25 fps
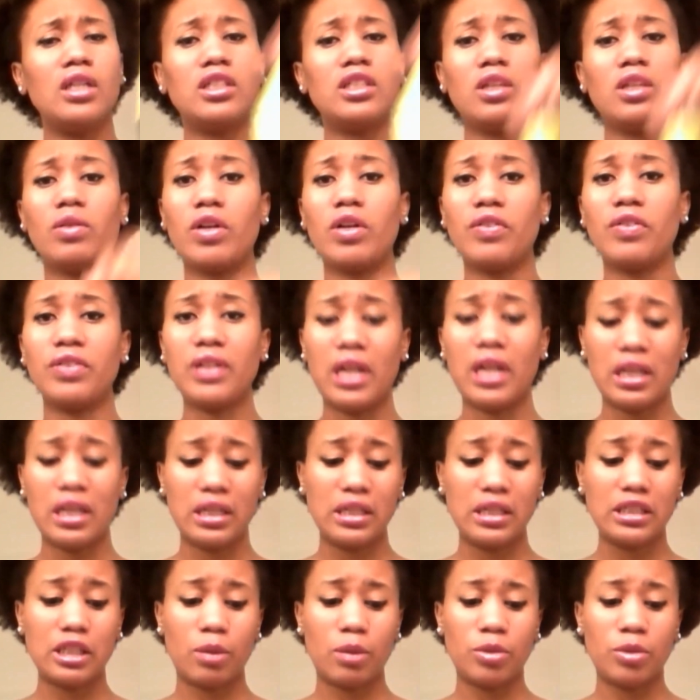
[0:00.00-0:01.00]
So when I run out of
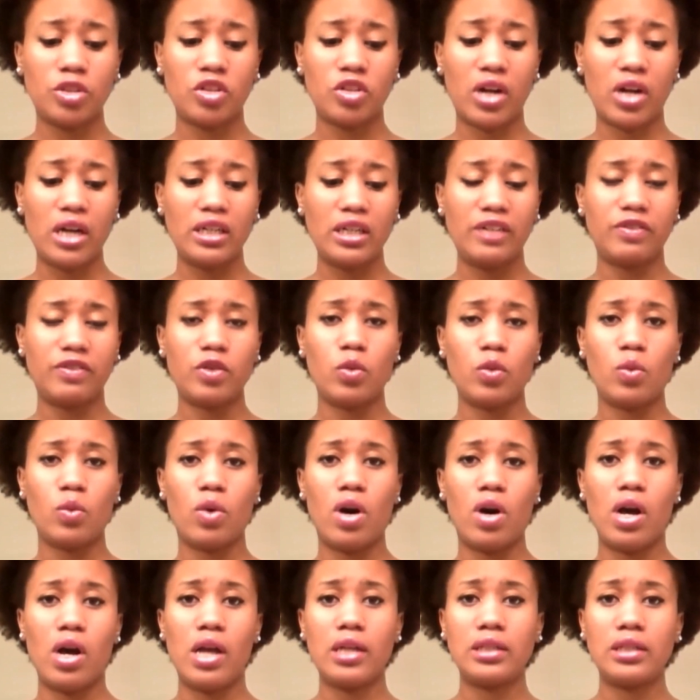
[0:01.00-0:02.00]
this, I'm going to try a different
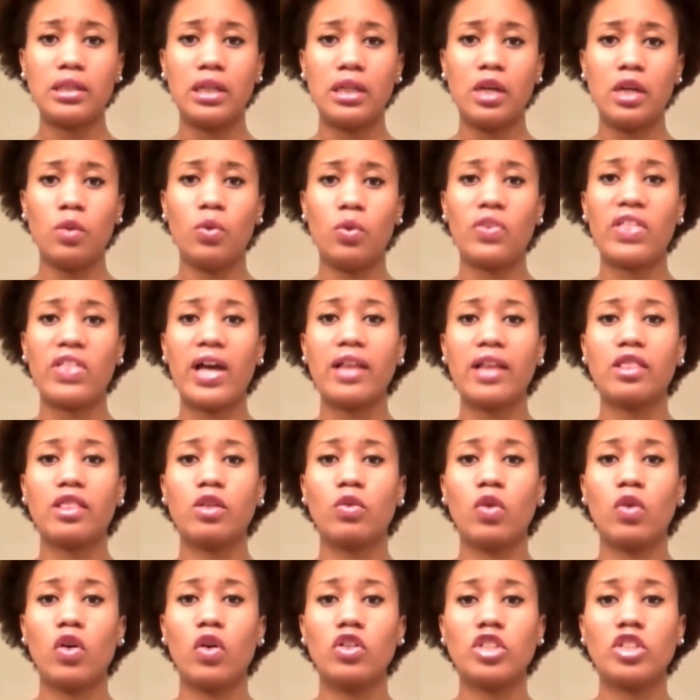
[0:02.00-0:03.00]
one without the
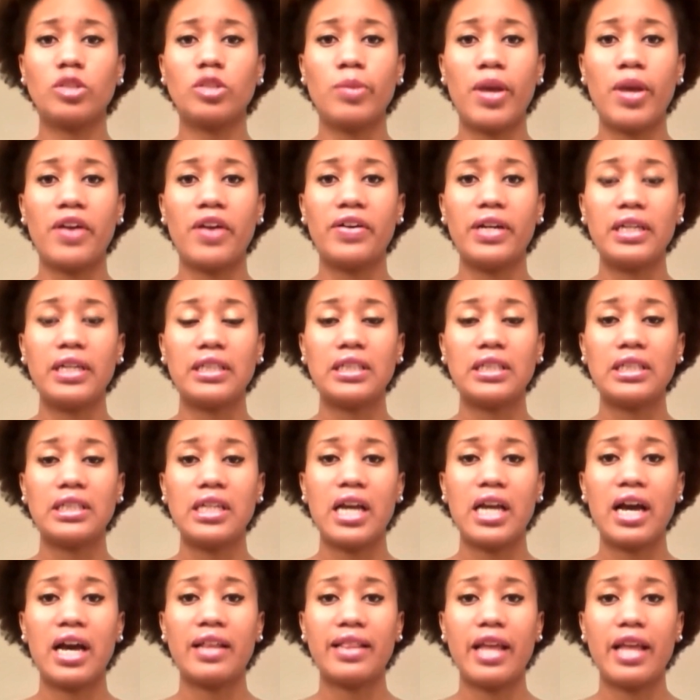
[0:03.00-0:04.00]
rosemary and see
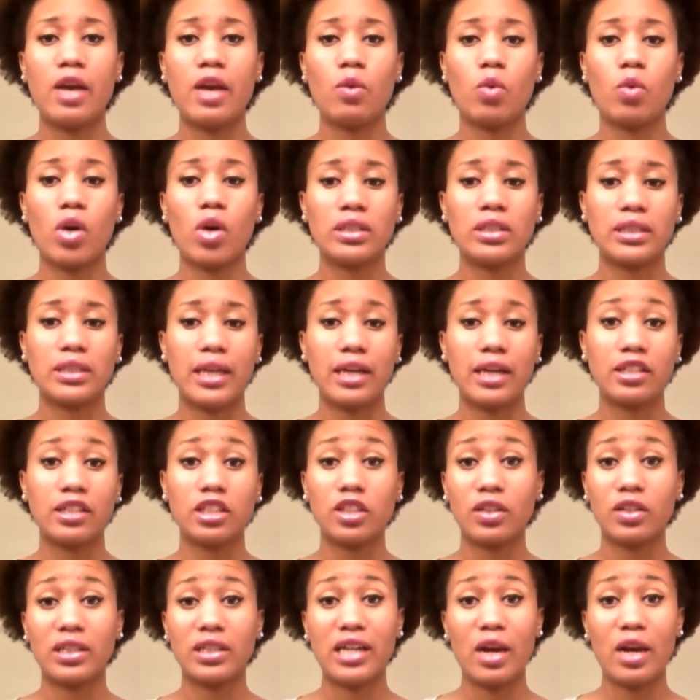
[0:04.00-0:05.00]
how that works out
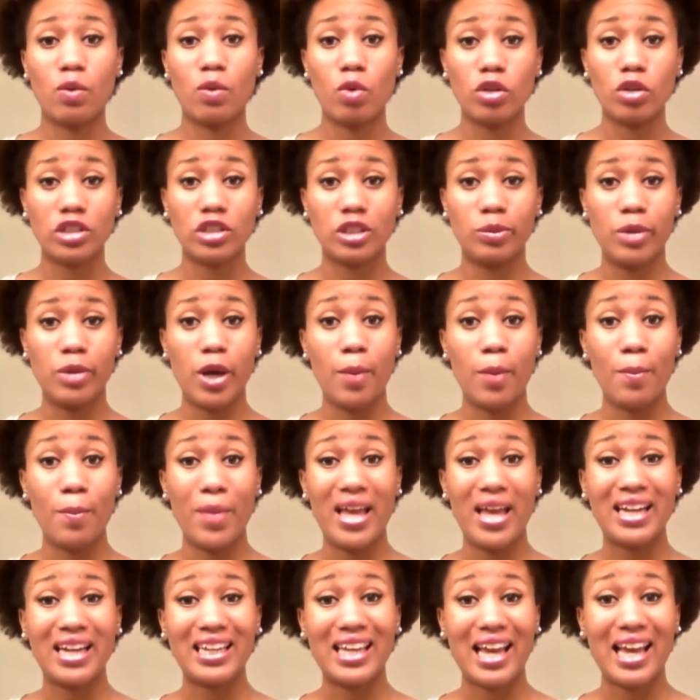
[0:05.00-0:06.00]
so that I won't smell
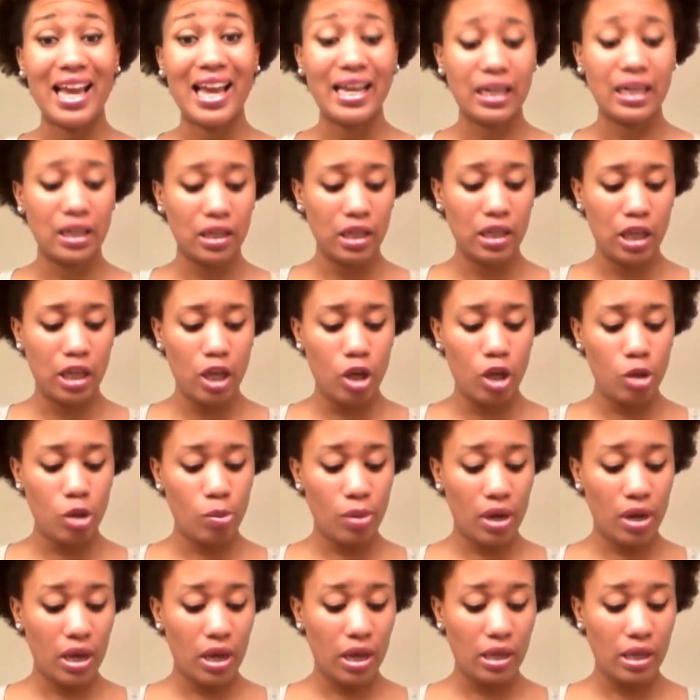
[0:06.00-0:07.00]
medicated.
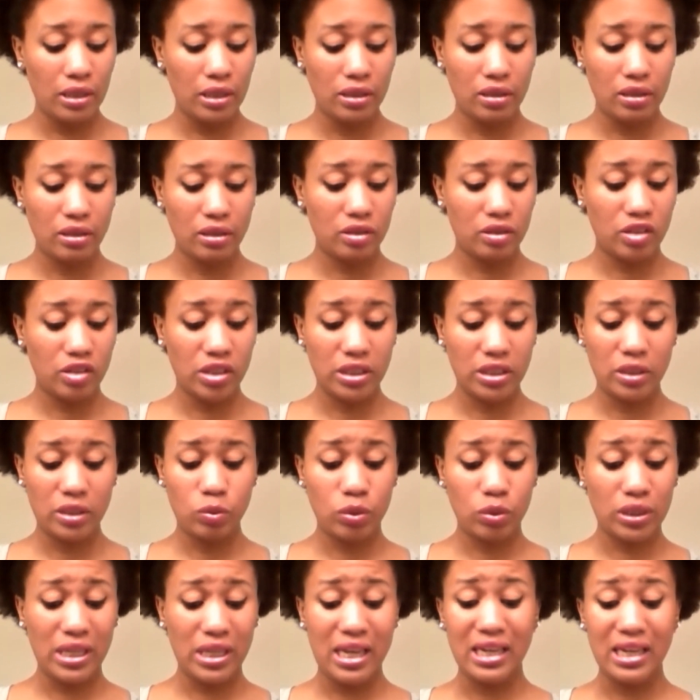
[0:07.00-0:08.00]
But just
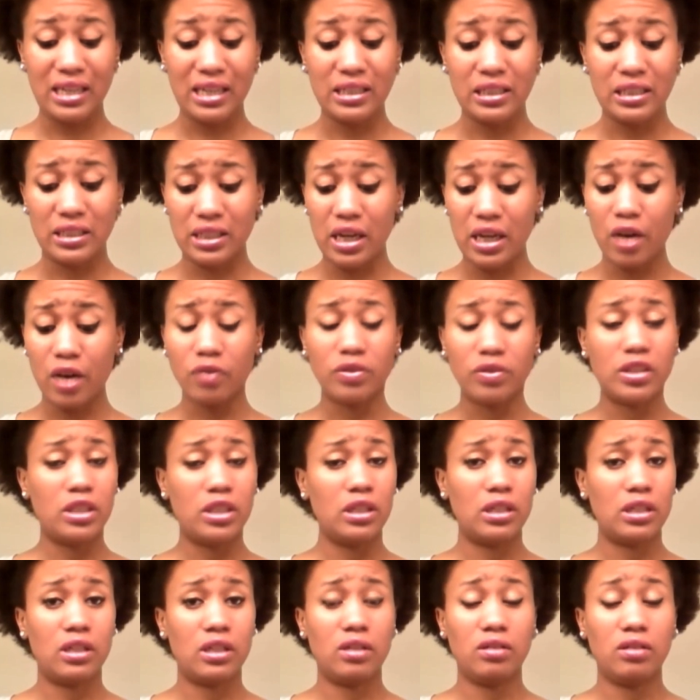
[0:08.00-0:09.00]
within itself,
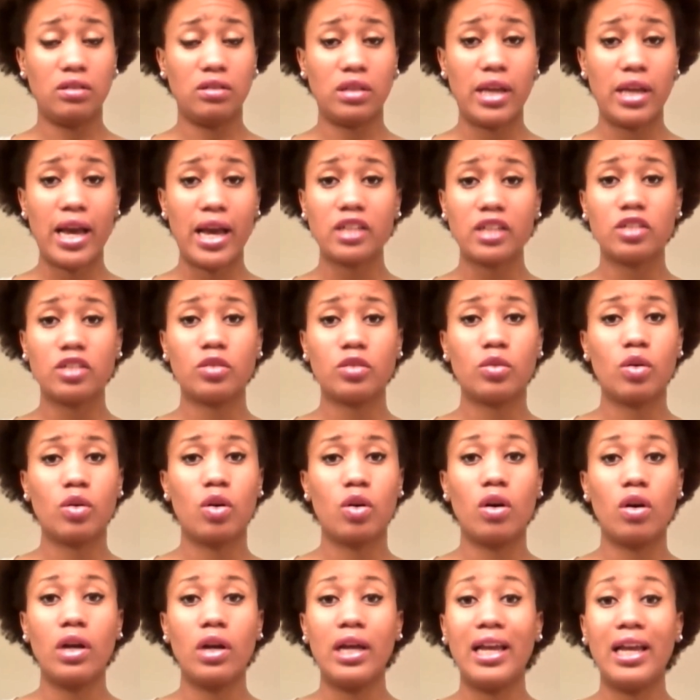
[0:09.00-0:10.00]
the castor
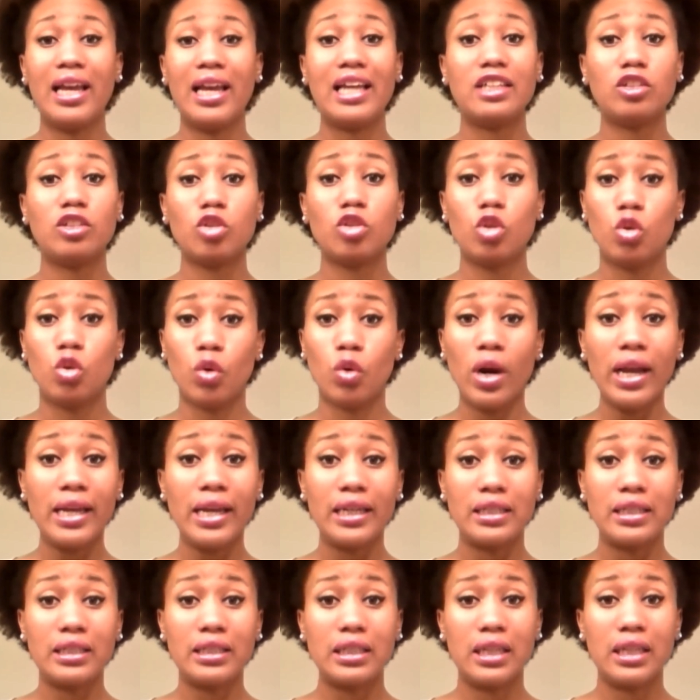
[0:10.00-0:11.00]
oil is
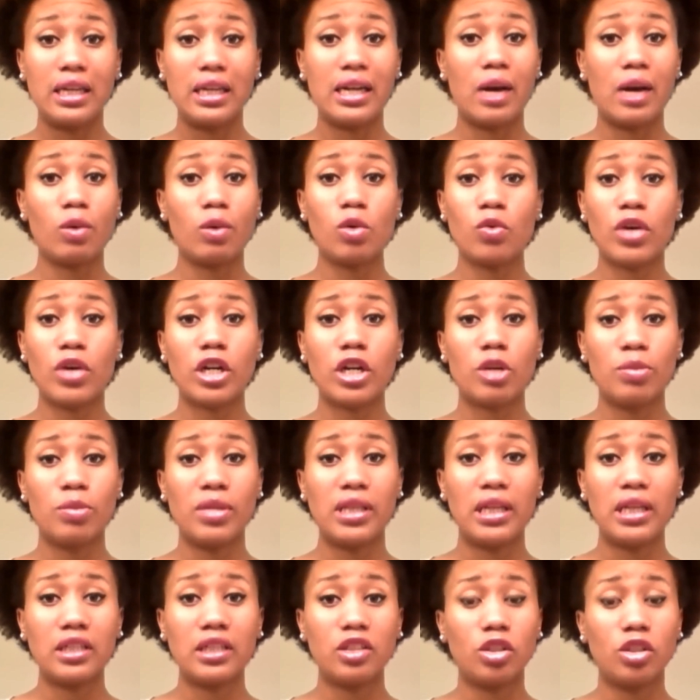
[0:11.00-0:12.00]
great. And I will
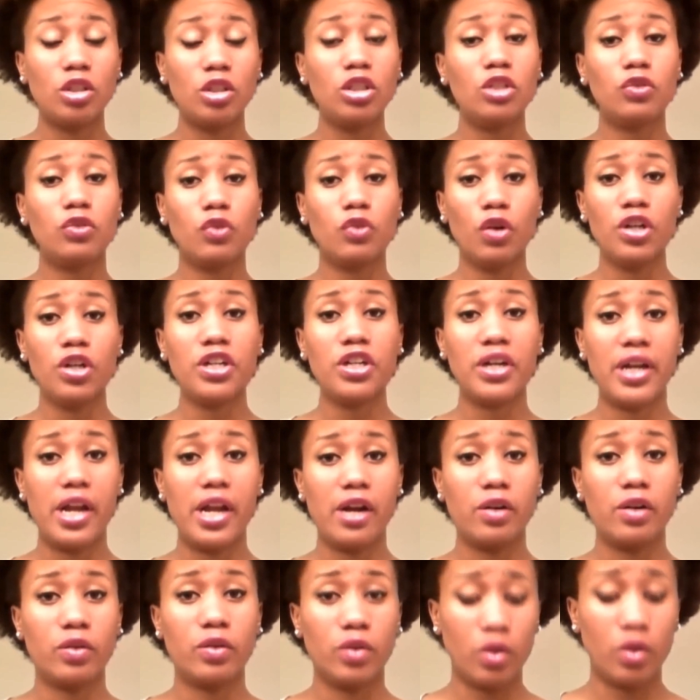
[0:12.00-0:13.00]
recommend that to you for your
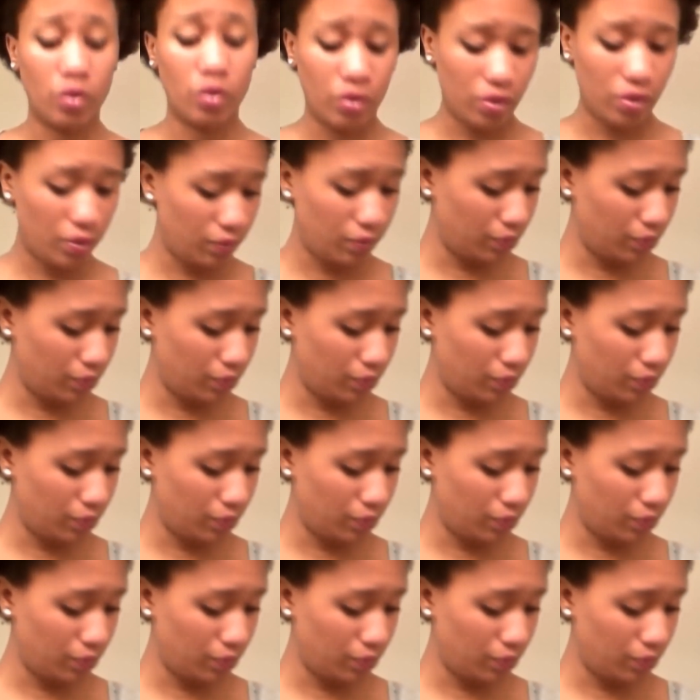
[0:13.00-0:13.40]
hair growth.